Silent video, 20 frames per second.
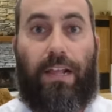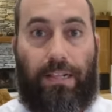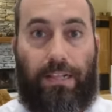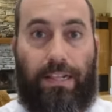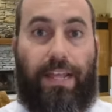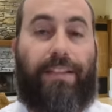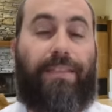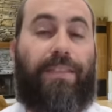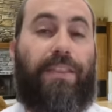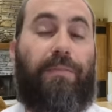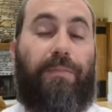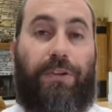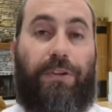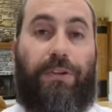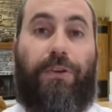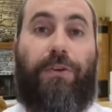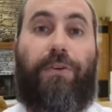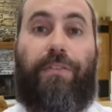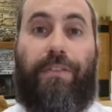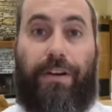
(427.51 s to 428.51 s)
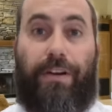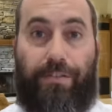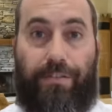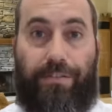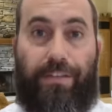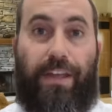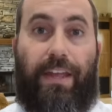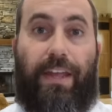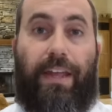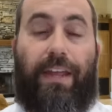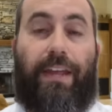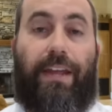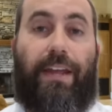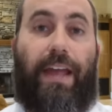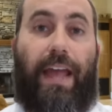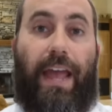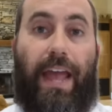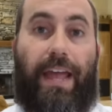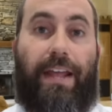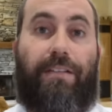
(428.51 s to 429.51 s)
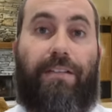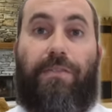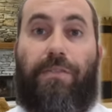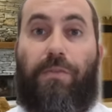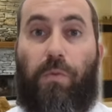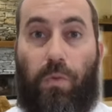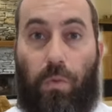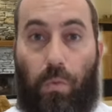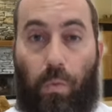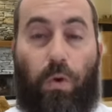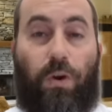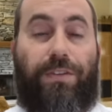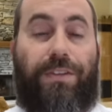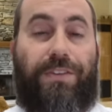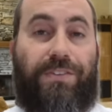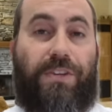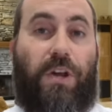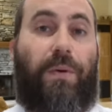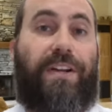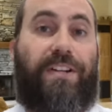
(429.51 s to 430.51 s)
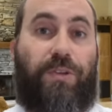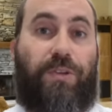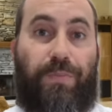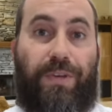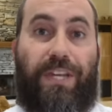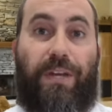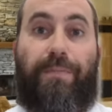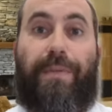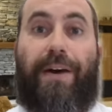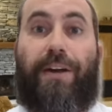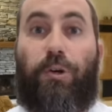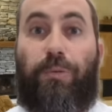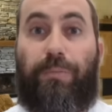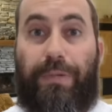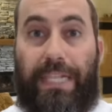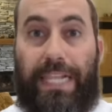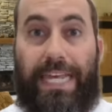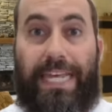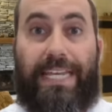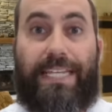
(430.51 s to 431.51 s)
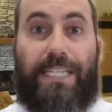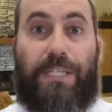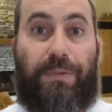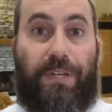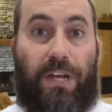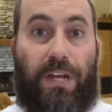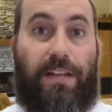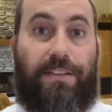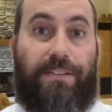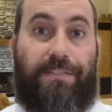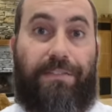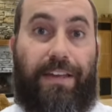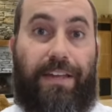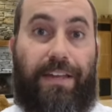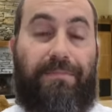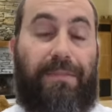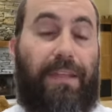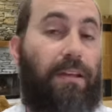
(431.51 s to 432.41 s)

let them do their thing, and the world is going to be a better place because of it.